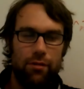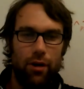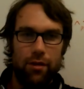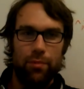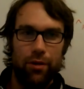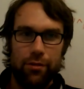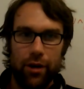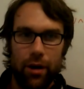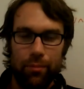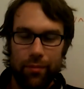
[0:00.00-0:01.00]
hospitals are
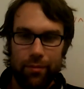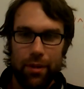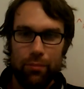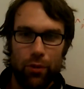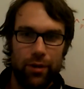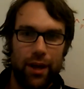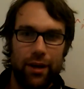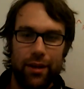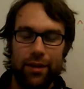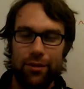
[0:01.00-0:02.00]
going to be more
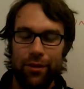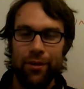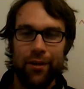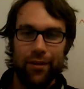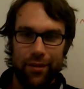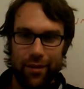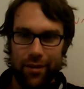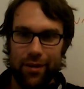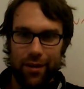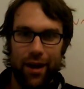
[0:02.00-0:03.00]
likely to
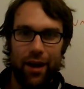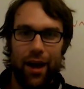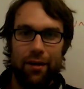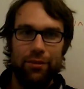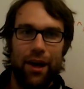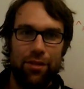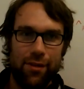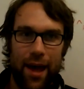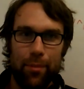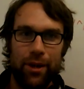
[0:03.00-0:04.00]
have deaths
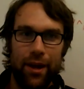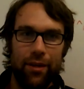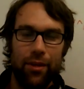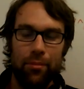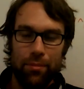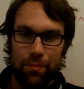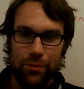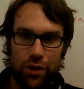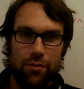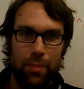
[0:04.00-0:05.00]
happen in them
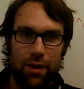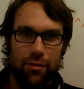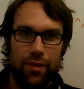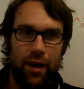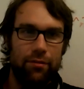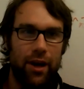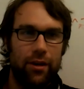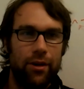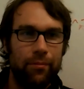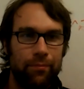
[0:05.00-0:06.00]
just based on that factor.